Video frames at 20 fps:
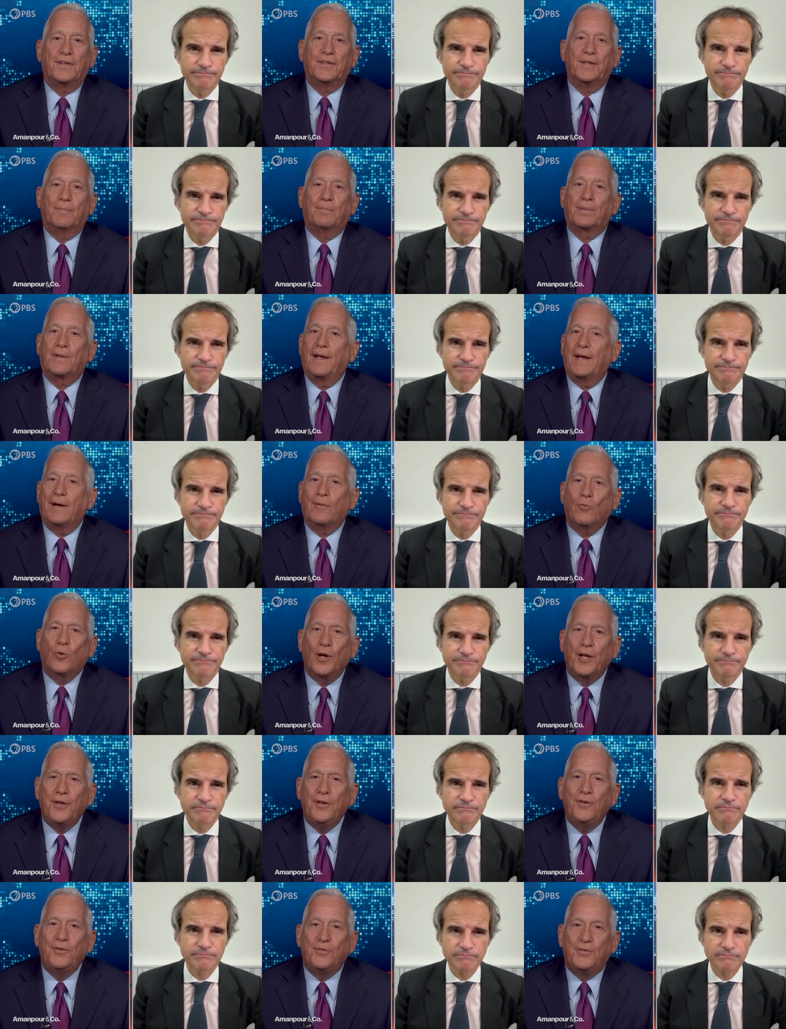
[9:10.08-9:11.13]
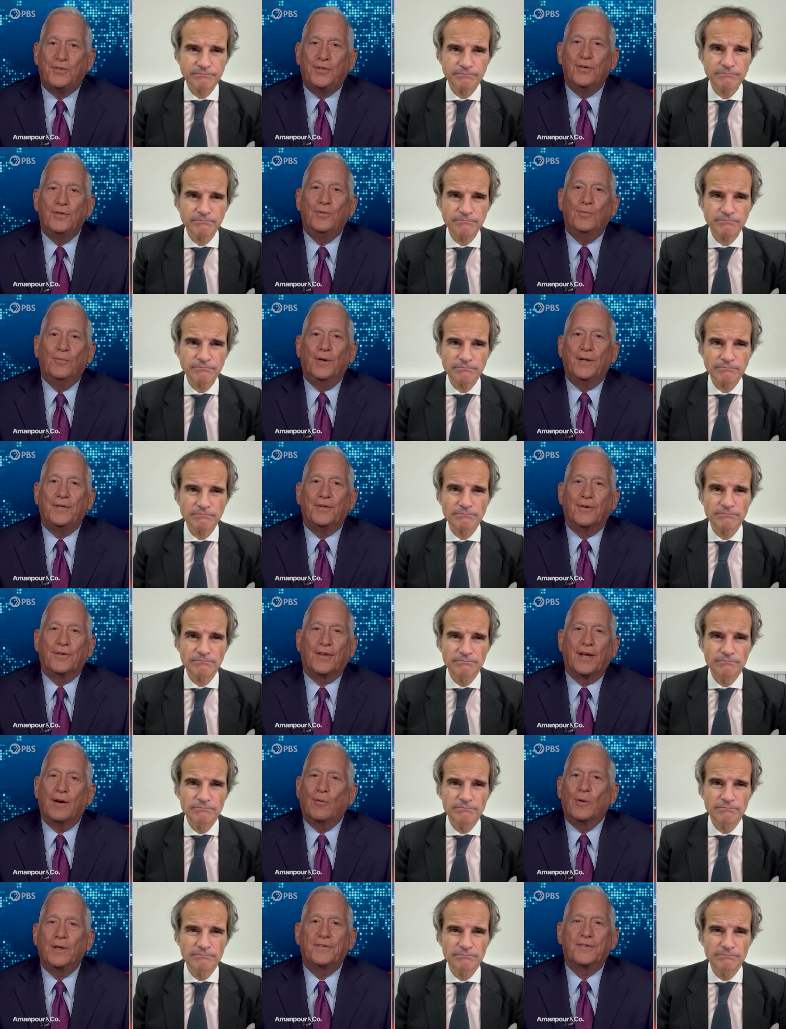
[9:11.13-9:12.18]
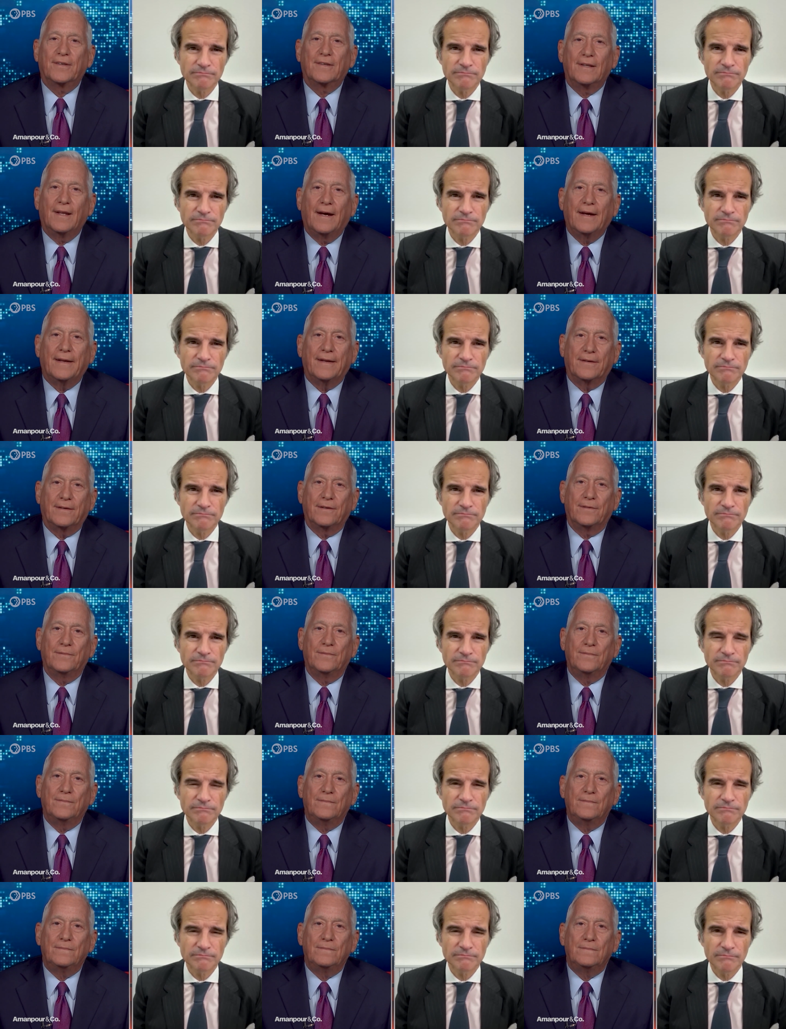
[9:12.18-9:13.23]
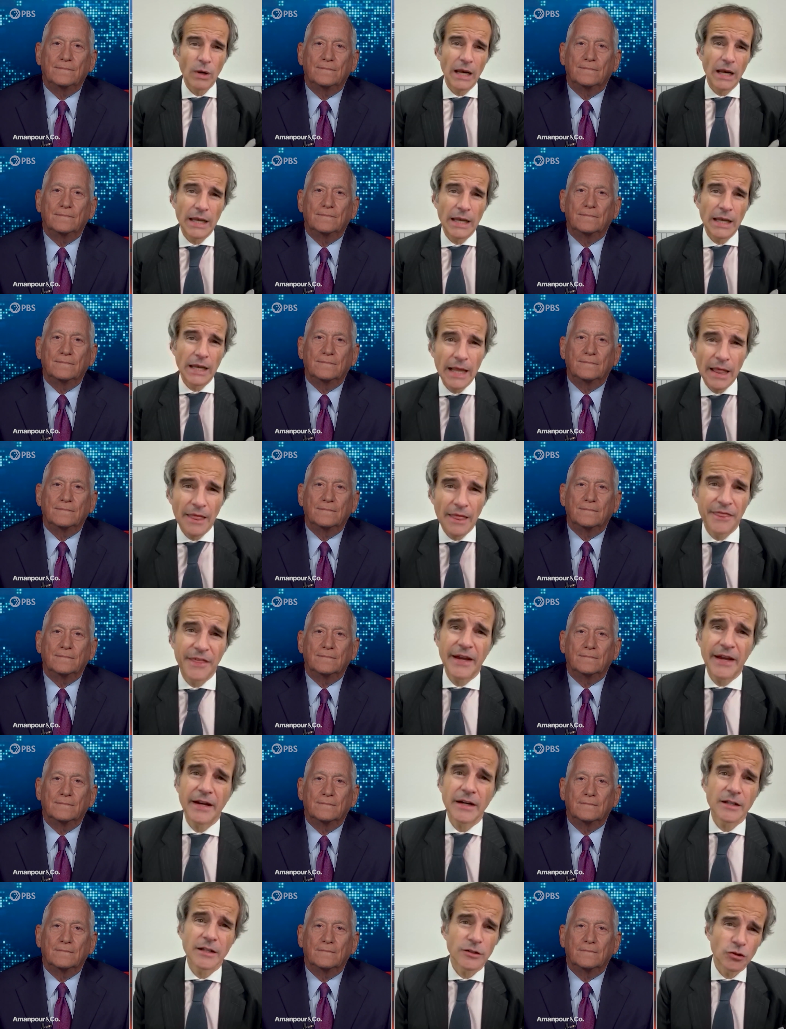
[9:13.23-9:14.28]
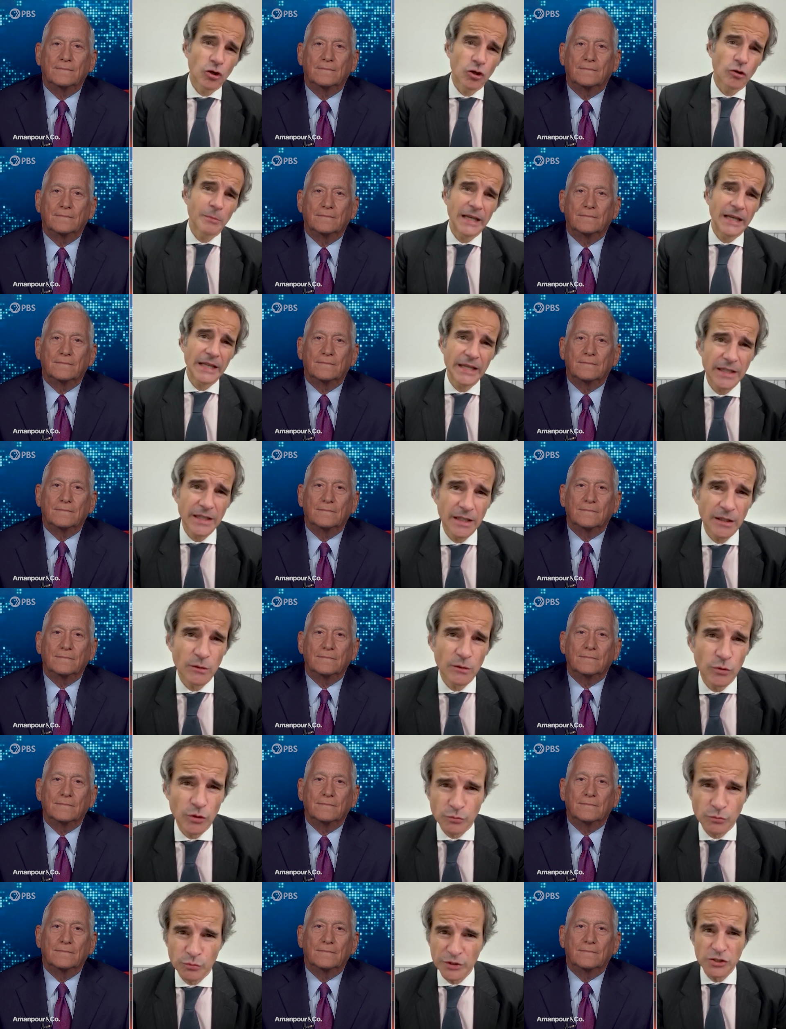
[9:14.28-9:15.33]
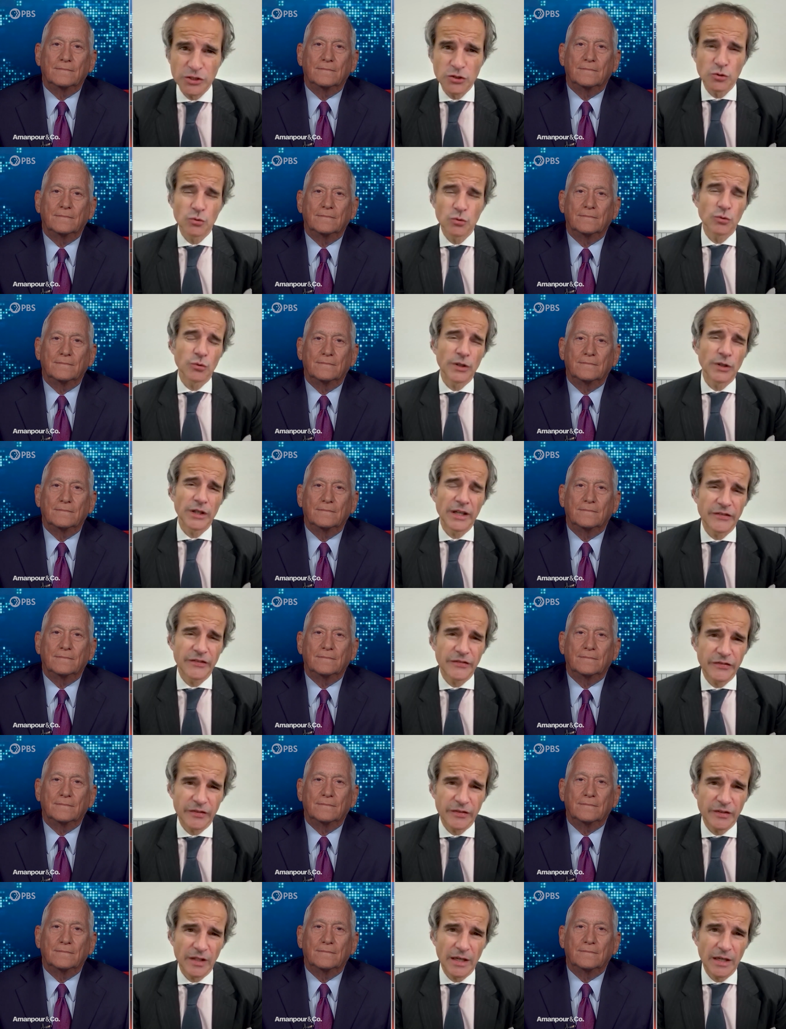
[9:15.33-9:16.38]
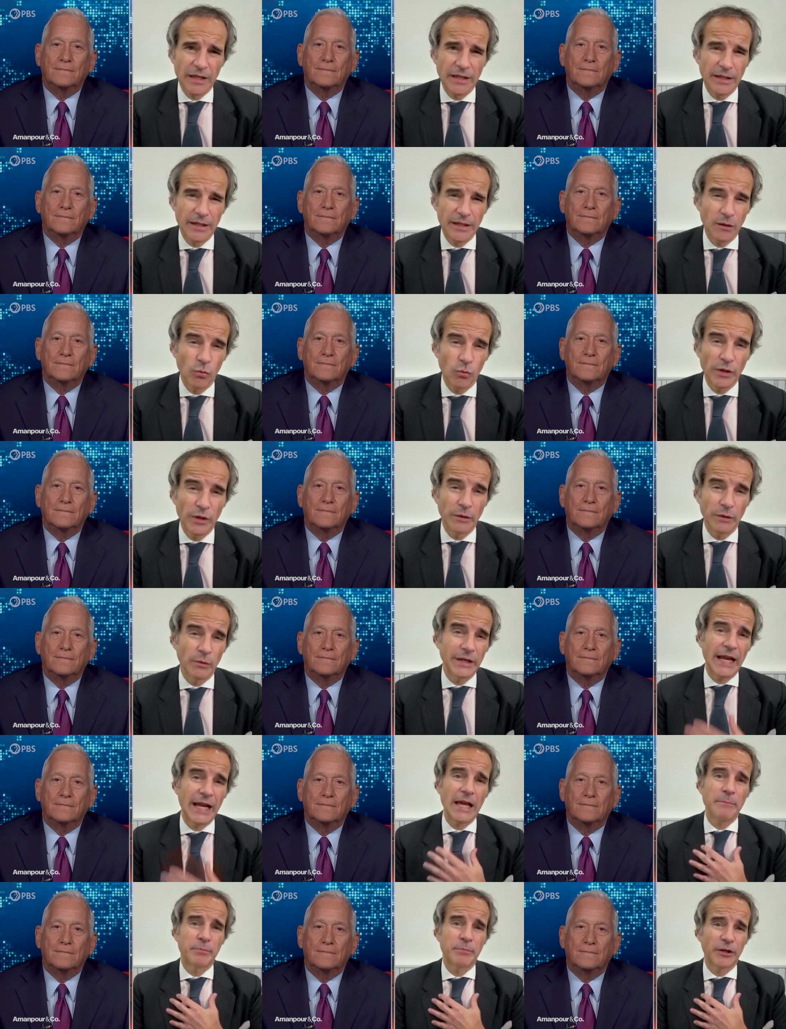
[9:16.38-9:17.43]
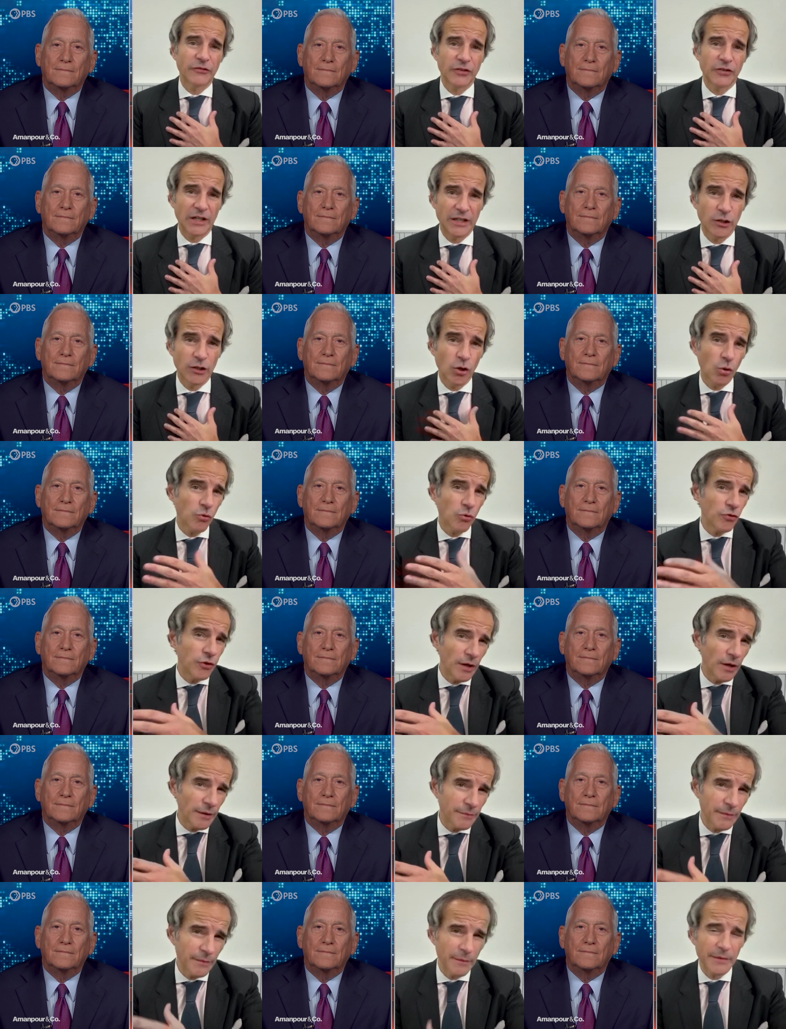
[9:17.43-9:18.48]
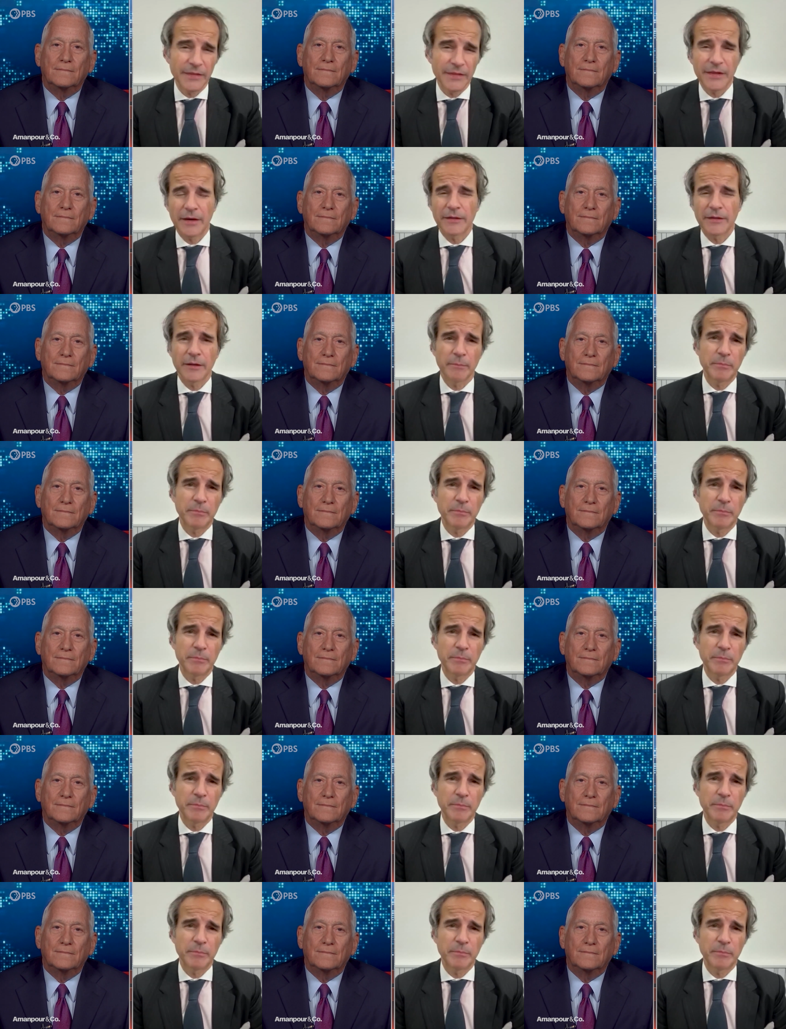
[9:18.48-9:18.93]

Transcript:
Speaker 1: in the plant. What do you do when you're there? What's it like?
Speaker 2: Well, there, normally what we do is uh, when, when, I personally go, the